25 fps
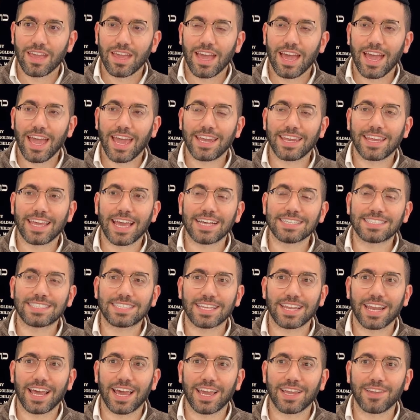And
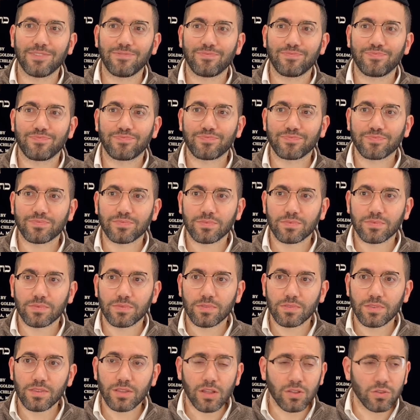yesterday,
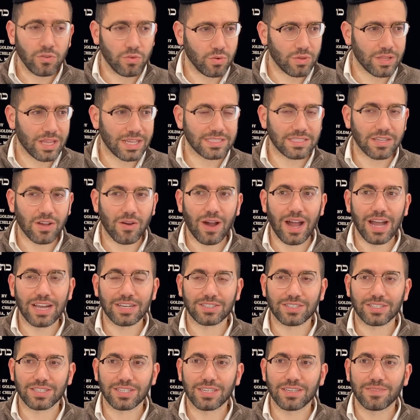two days ago
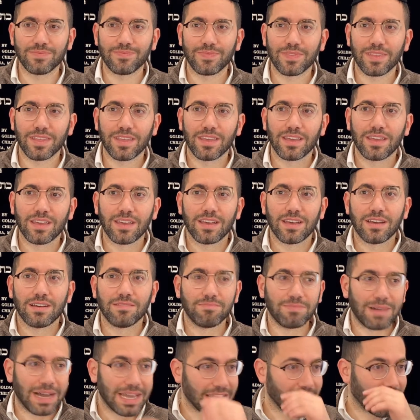actually.
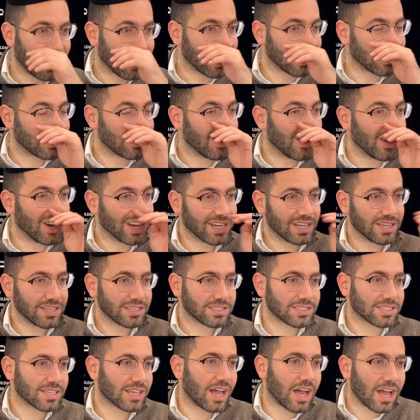My younger daughter,
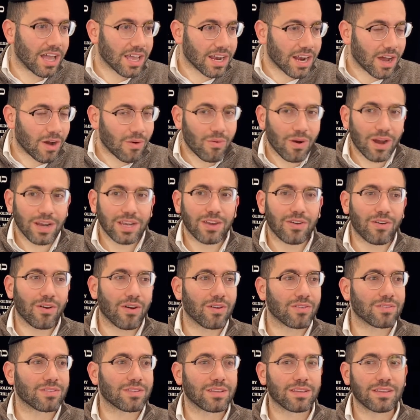she's uh, ah, you know one year
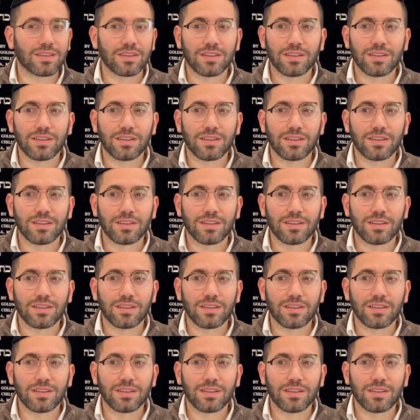old.